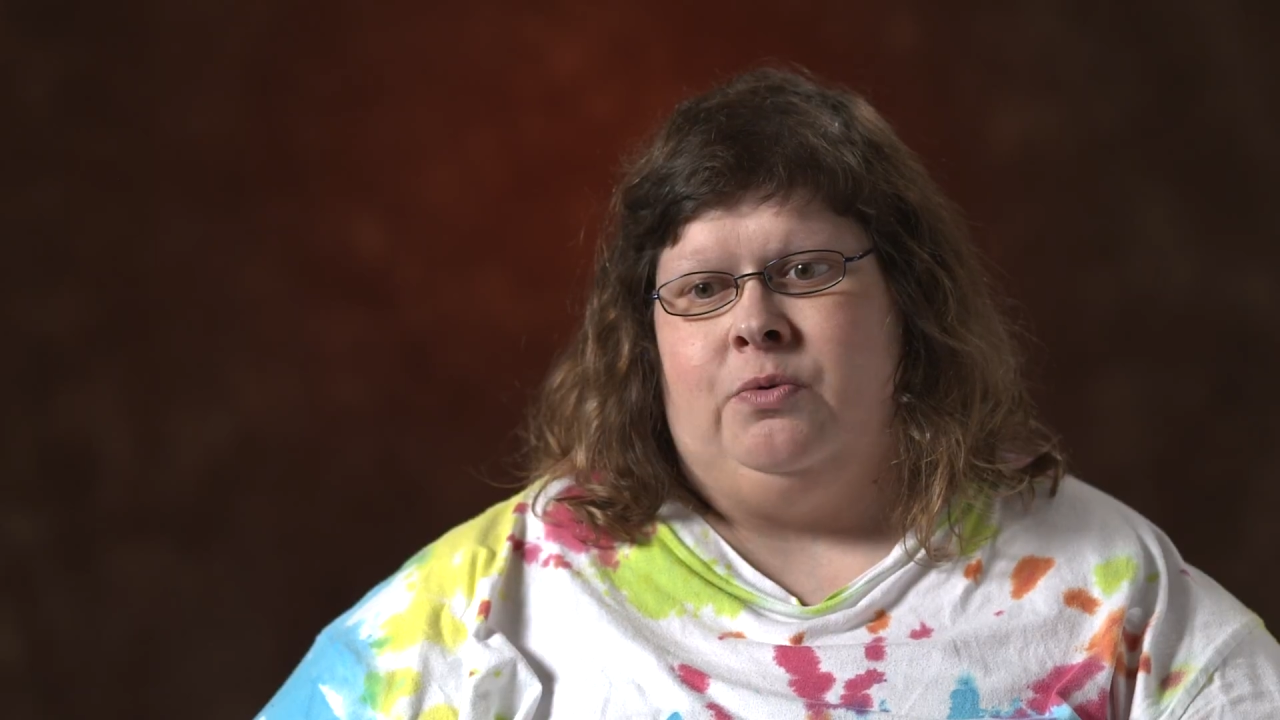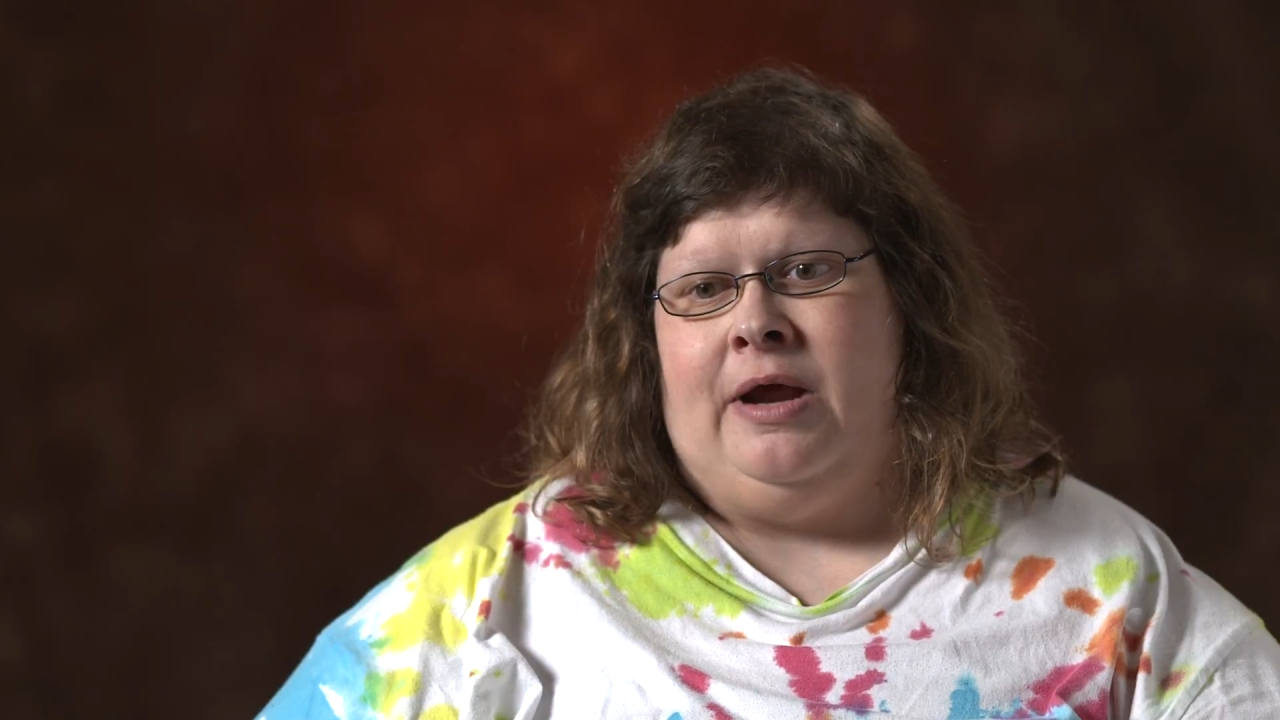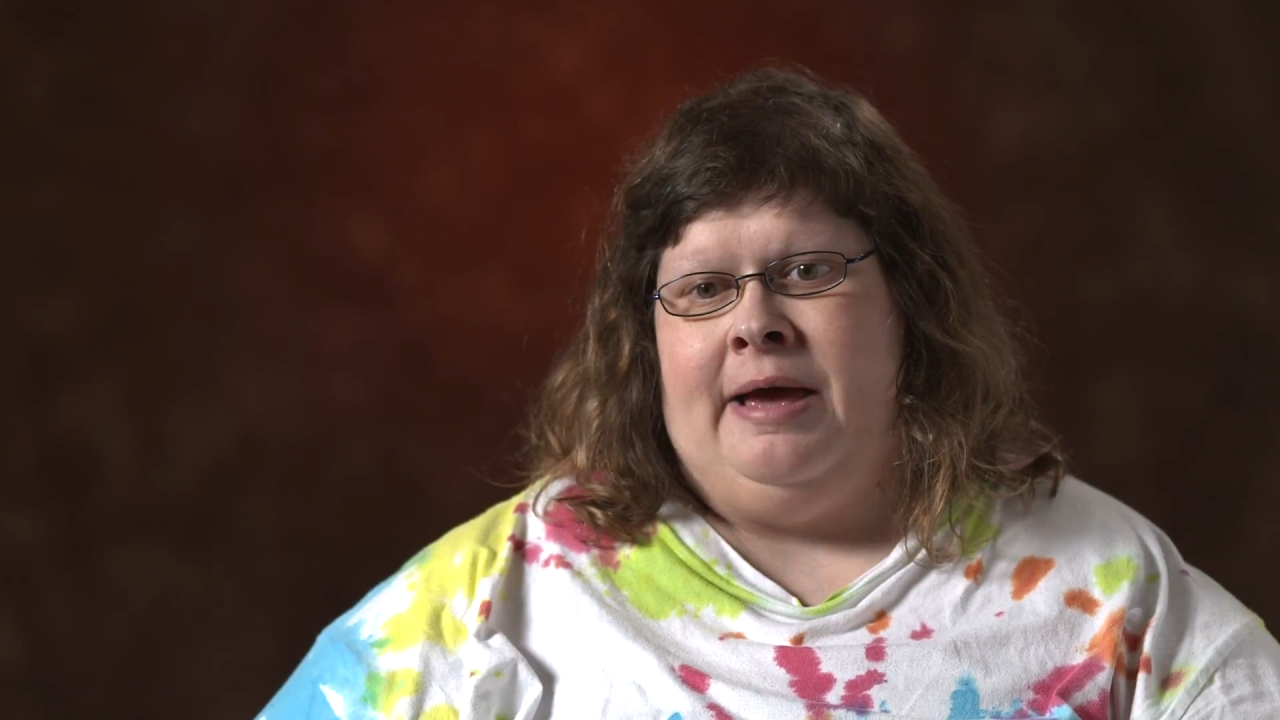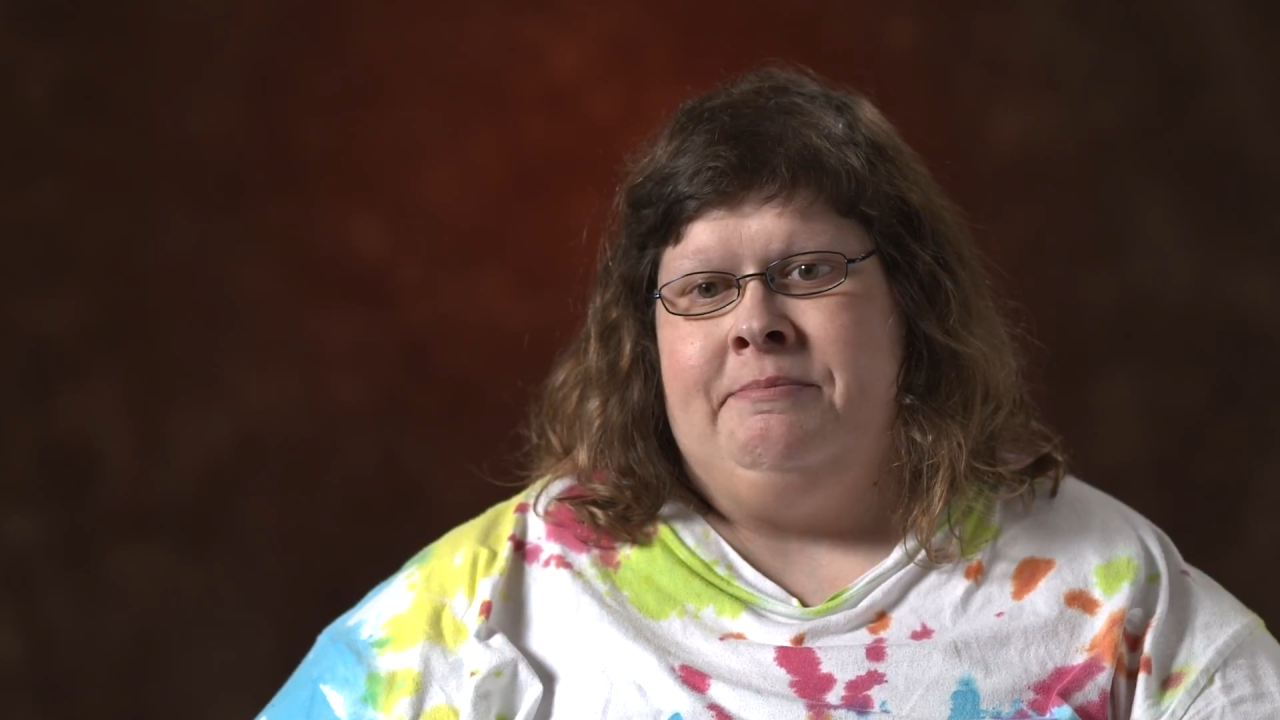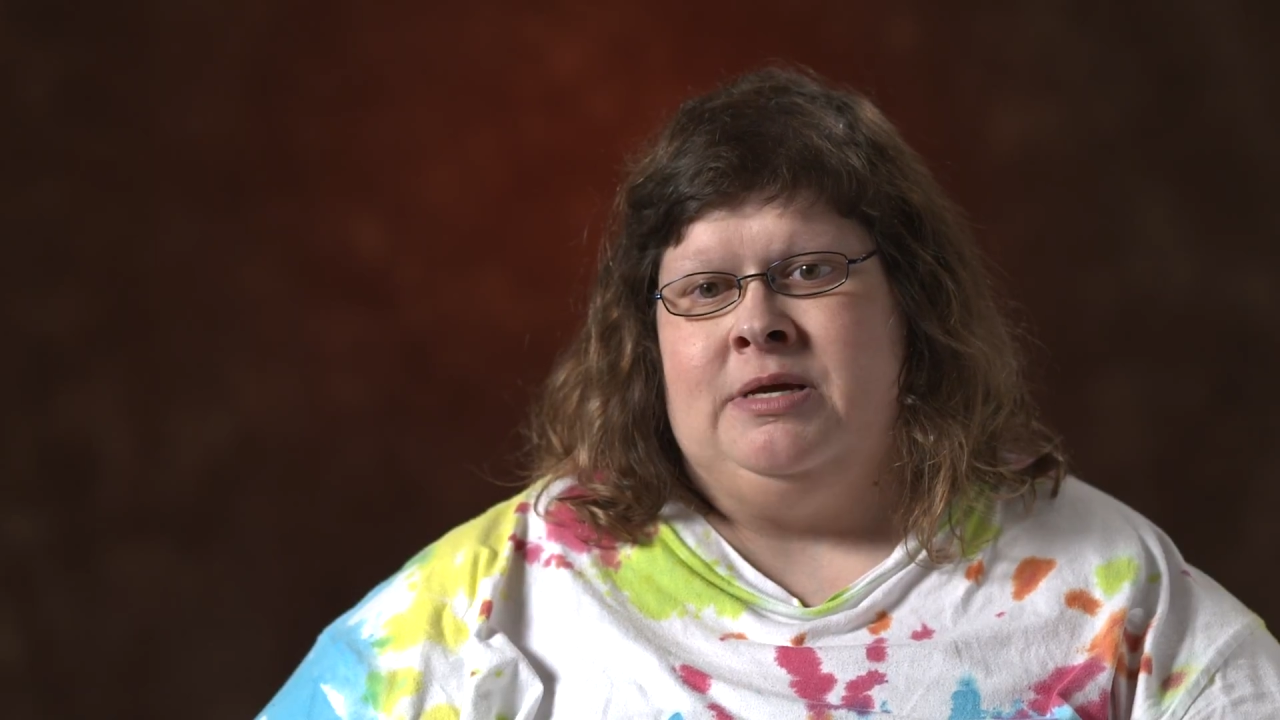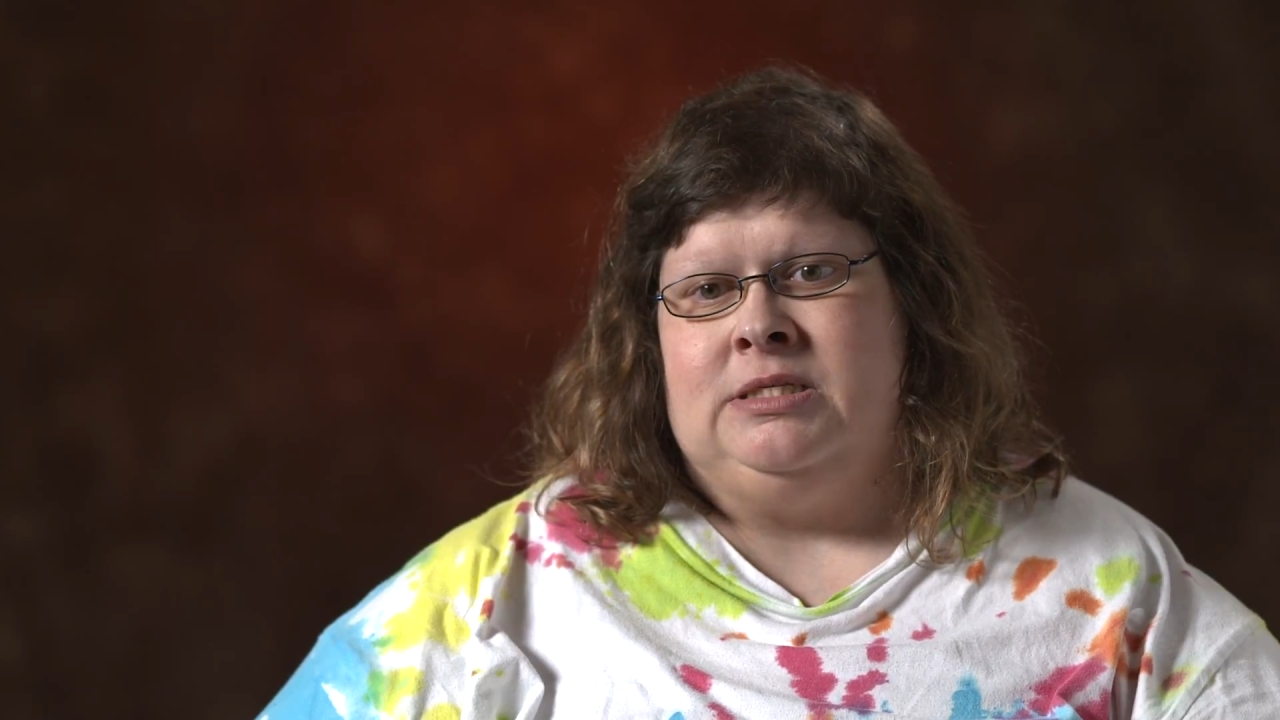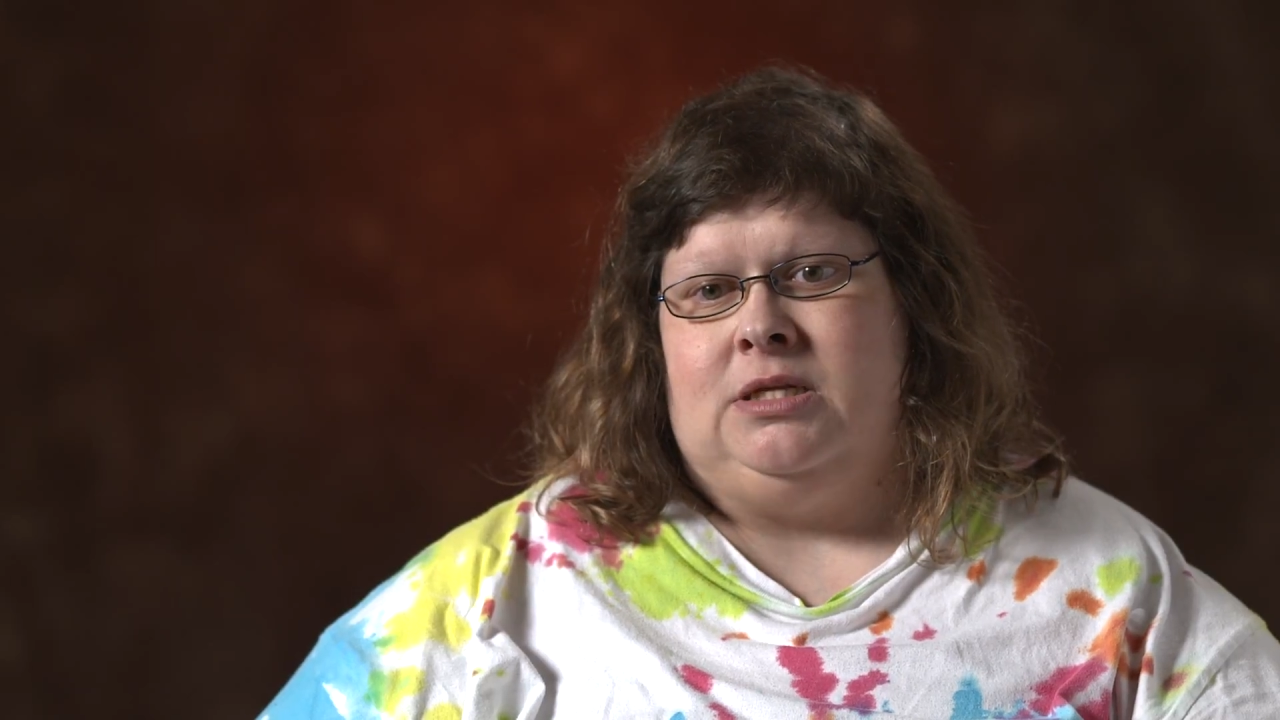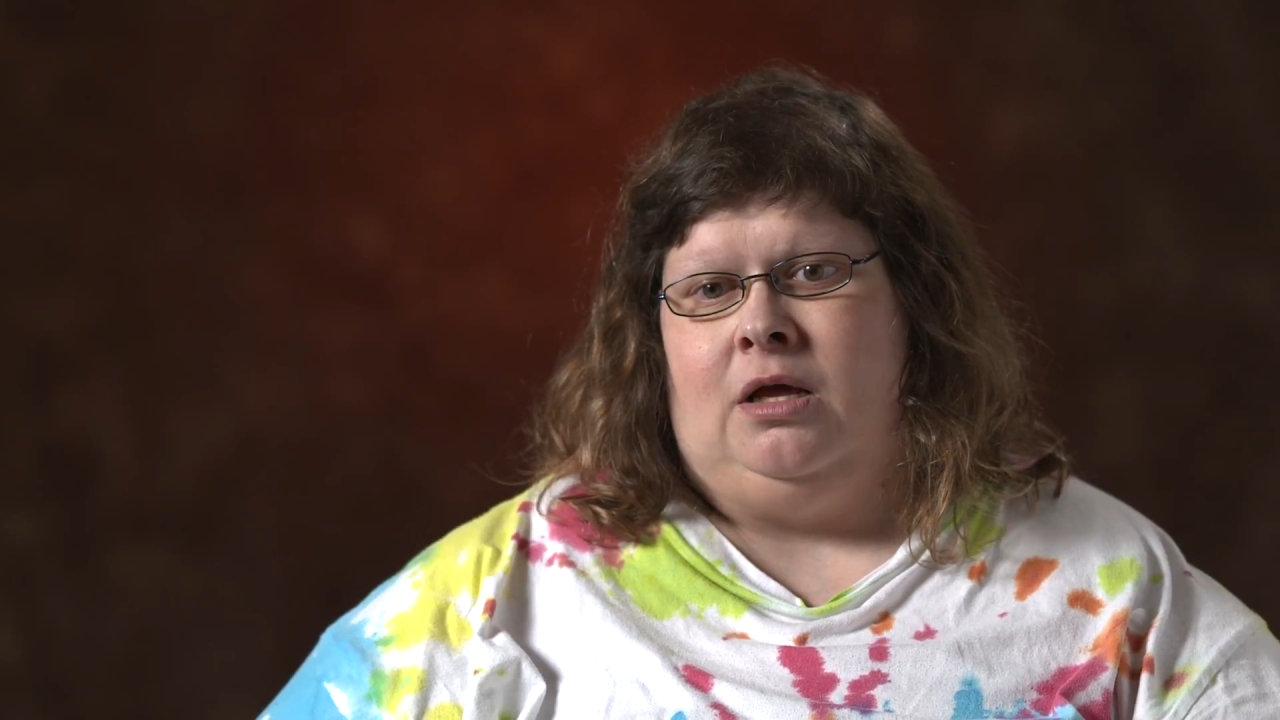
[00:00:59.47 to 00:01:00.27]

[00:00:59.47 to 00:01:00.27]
where I missed